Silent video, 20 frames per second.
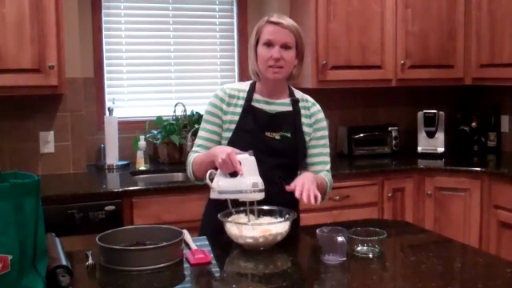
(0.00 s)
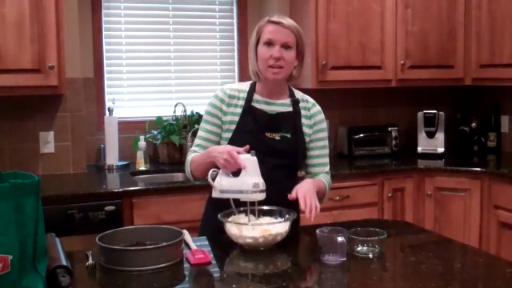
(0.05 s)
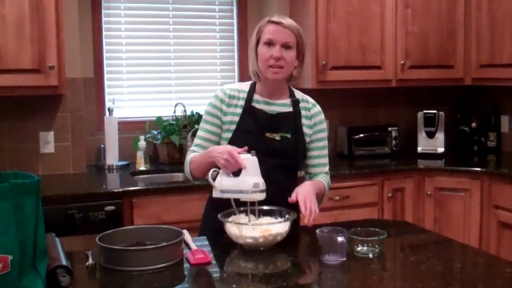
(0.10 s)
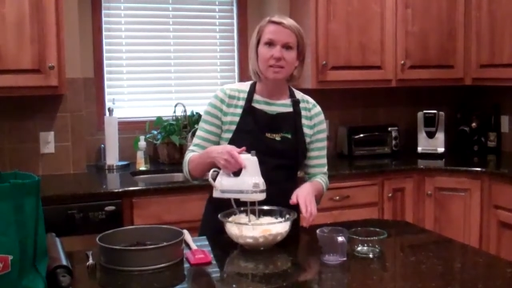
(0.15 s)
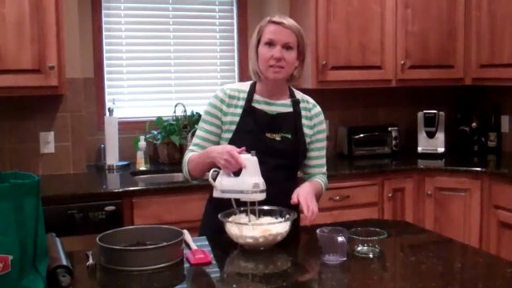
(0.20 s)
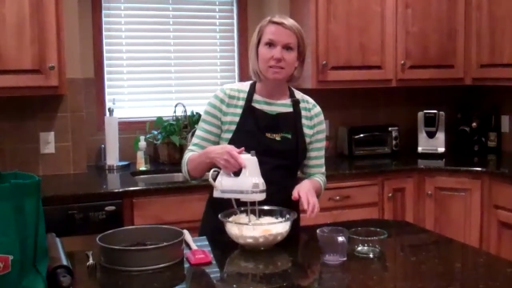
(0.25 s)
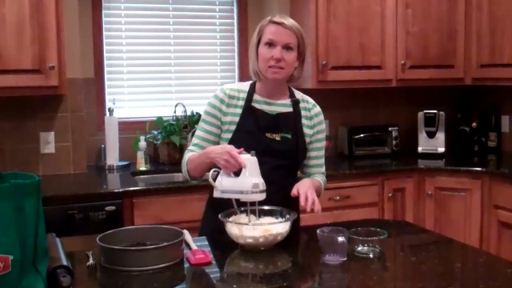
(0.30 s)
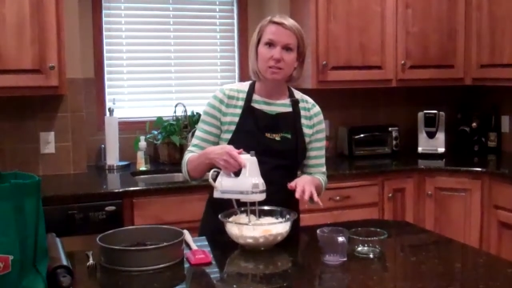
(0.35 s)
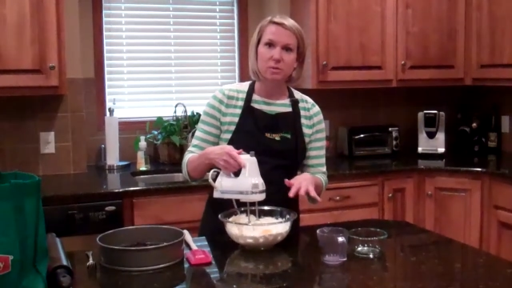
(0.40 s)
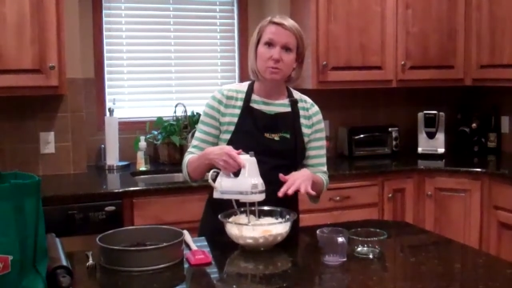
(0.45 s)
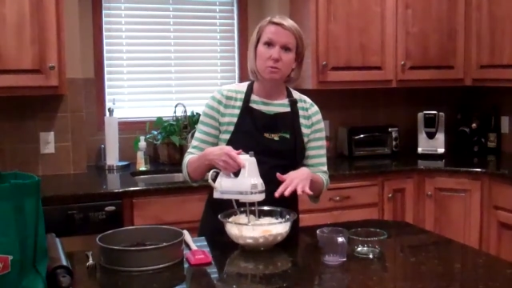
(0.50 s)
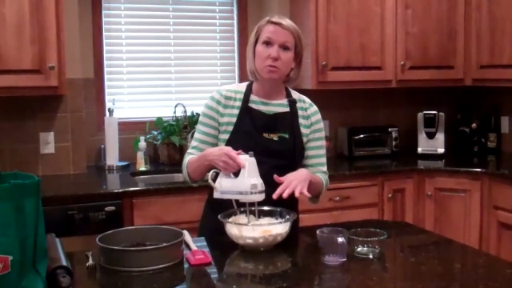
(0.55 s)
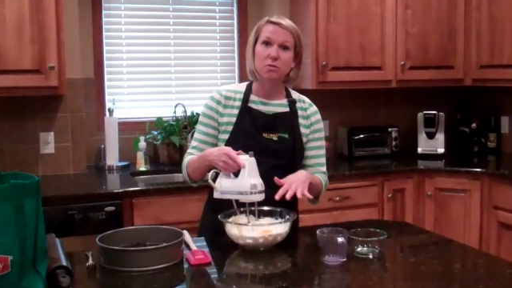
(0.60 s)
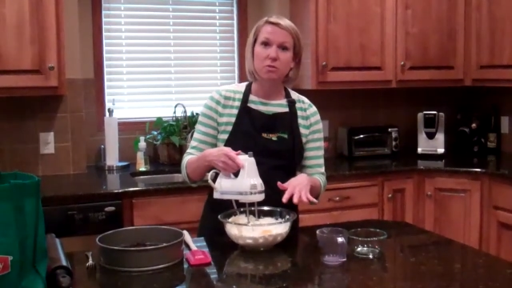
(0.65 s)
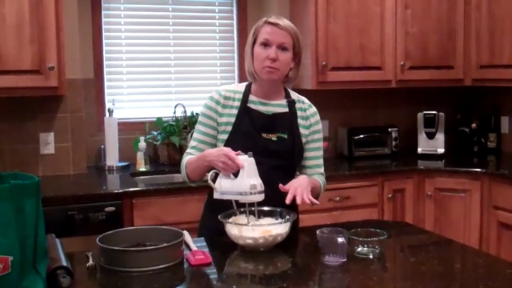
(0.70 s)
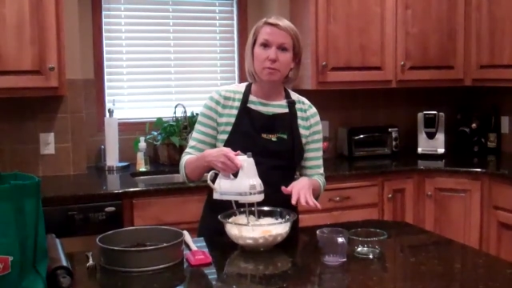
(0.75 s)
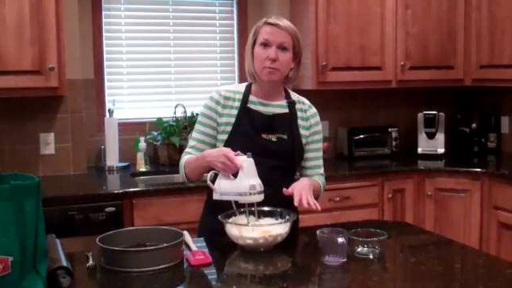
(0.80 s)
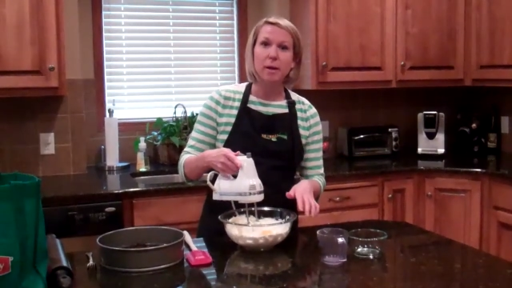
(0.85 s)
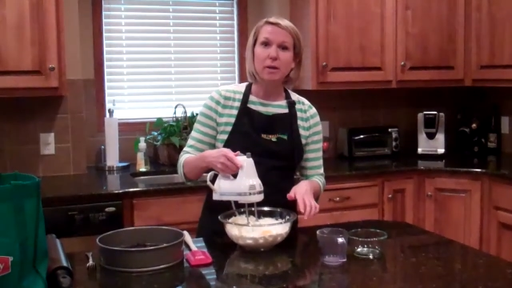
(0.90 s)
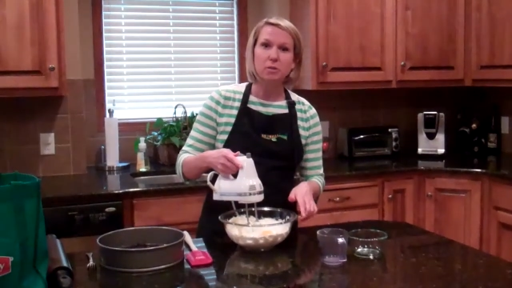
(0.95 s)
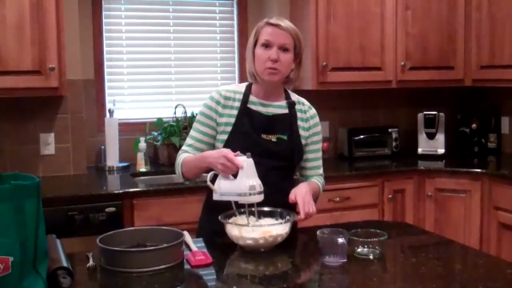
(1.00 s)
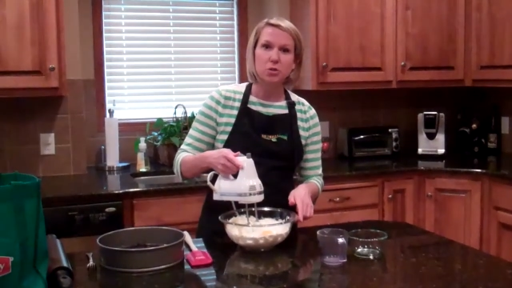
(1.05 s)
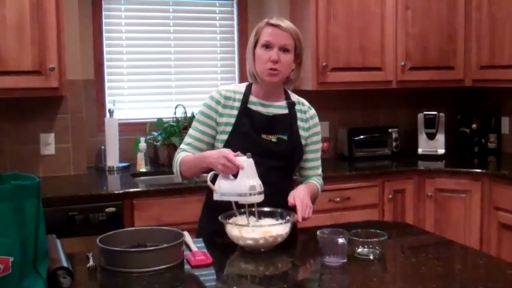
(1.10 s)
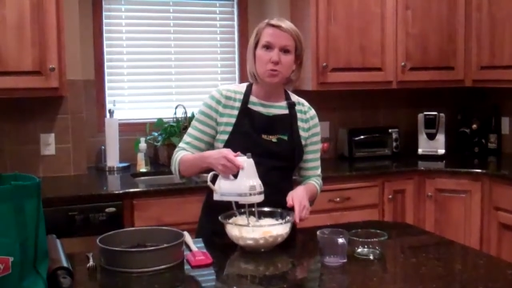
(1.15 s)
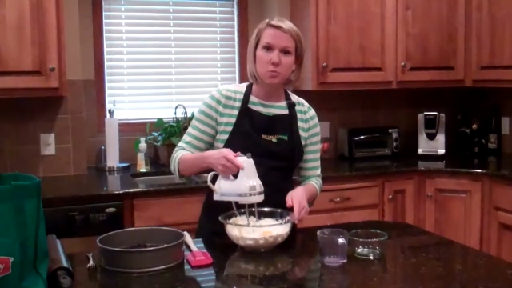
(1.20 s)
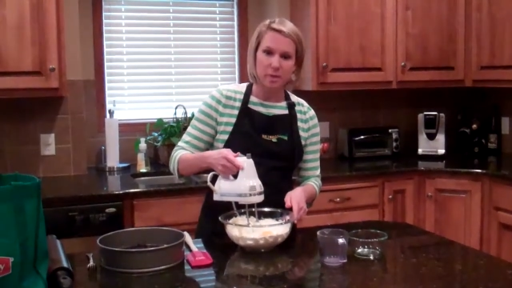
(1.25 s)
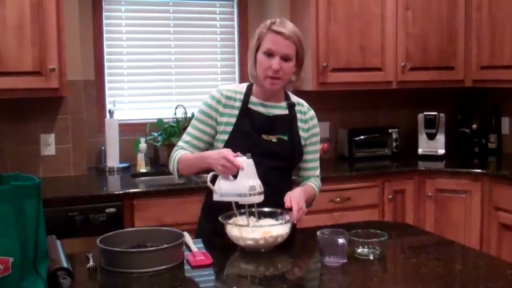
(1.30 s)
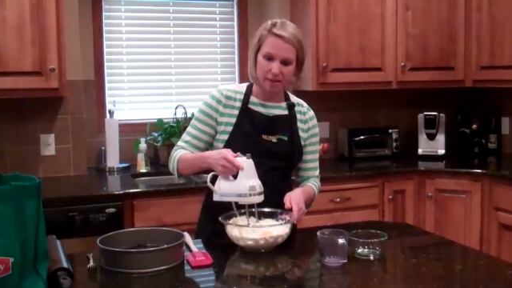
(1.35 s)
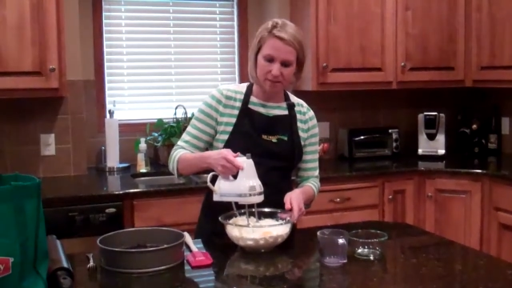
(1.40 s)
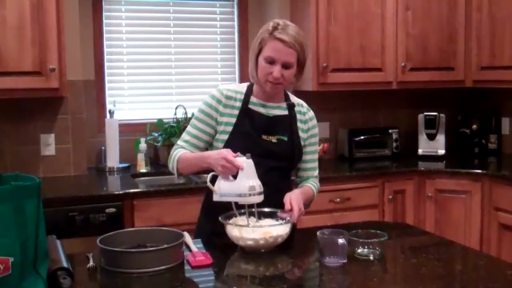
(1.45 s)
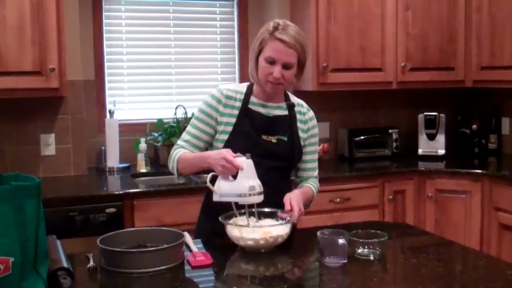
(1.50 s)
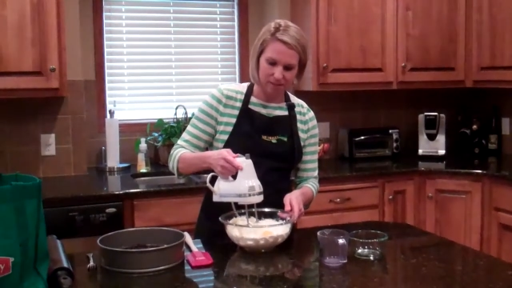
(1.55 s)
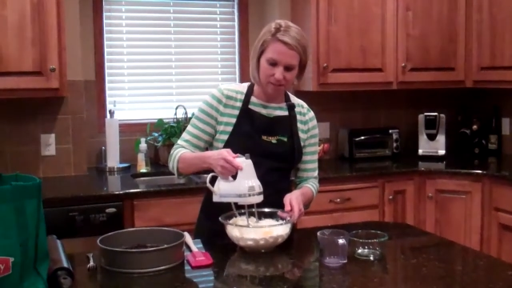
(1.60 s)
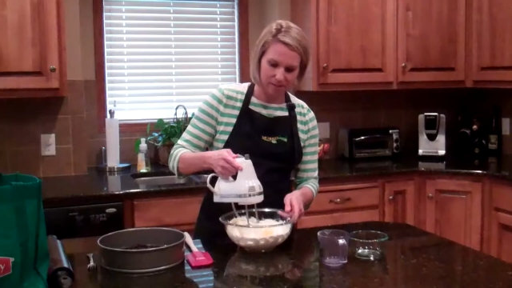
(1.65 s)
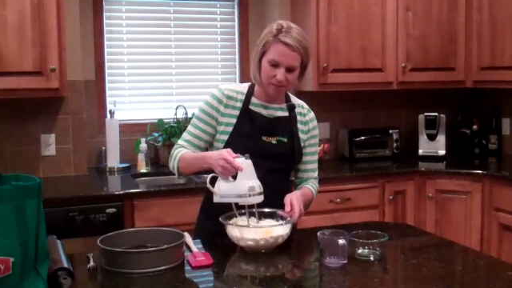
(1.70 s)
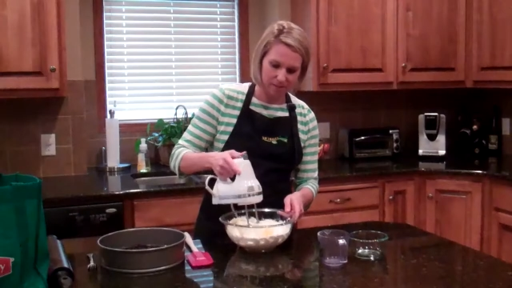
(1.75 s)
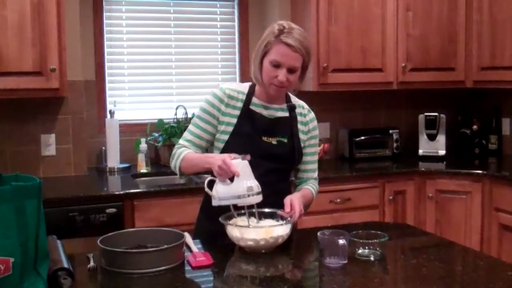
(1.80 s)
nice and smooth for about 2 minutes.